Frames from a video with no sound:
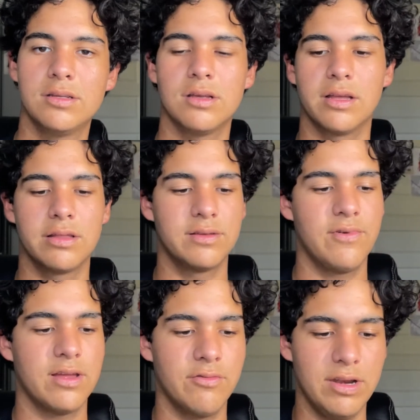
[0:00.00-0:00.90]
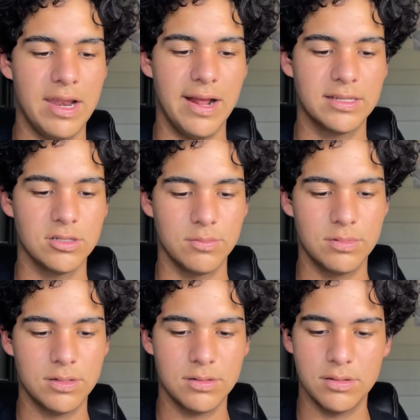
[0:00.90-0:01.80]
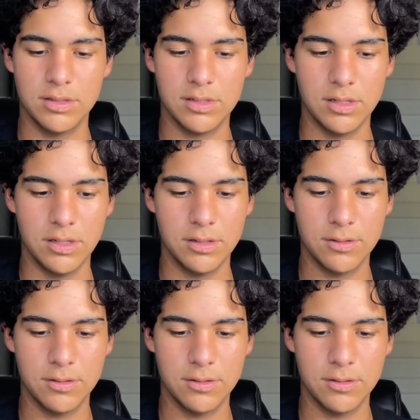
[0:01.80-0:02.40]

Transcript: So like, if I can read an excerpt, let's see.